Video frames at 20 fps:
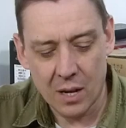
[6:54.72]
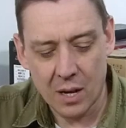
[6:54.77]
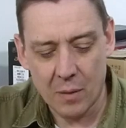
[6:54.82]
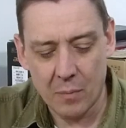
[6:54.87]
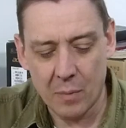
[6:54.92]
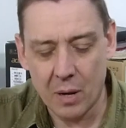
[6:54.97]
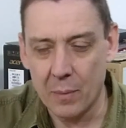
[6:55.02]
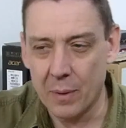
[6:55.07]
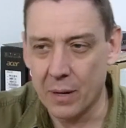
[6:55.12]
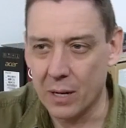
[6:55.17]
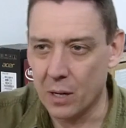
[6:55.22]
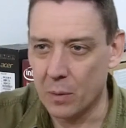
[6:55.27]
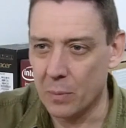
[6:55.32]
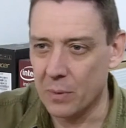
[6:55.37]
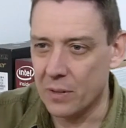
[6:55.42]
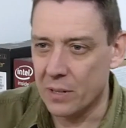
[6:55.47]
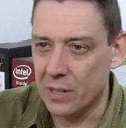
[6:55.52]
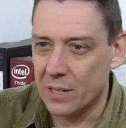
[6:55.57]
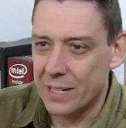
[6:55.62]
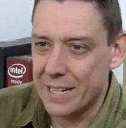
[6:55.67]
maybe a little
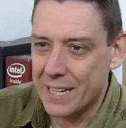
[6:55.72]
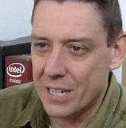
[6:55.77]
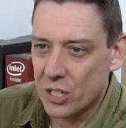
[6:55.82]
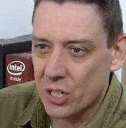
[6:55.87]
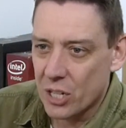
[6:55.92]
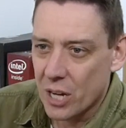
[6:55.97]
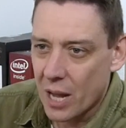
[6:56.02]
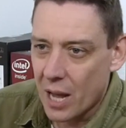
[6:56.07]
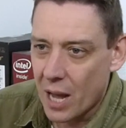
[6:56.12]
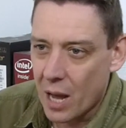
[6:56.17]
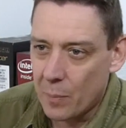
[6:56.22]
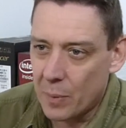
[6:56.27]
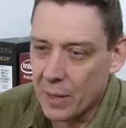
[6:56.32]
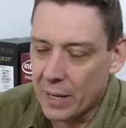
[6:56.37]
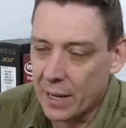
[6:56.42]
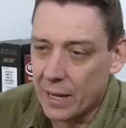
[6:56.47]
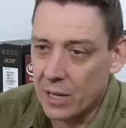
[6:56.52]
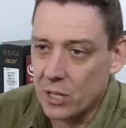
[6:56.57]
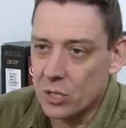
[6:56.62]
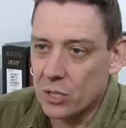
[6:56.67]
bit of a niche
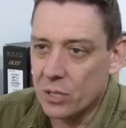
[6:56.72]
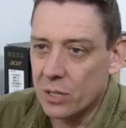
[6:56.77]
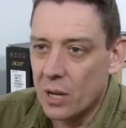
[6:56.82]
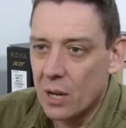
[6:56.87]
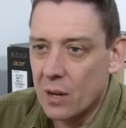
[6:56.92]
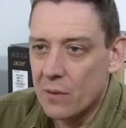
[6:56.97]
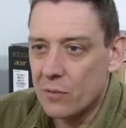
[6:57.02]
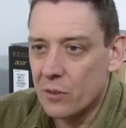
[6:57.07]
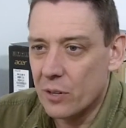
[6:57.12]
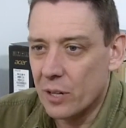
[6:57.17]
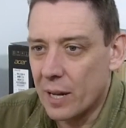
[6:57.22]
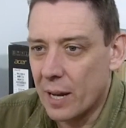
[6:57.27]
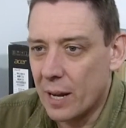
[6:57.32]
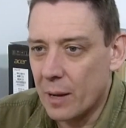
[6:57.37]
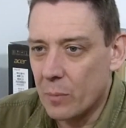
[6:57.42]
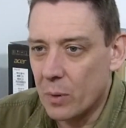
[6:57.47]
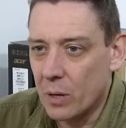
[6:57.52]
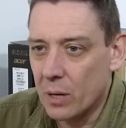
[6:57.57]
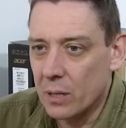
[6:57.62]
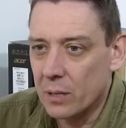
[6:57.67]
application for a
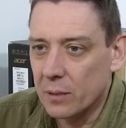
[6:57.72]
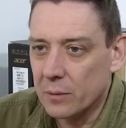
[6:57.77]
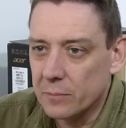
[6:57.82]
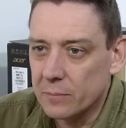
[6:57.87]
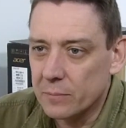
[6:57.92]
camera.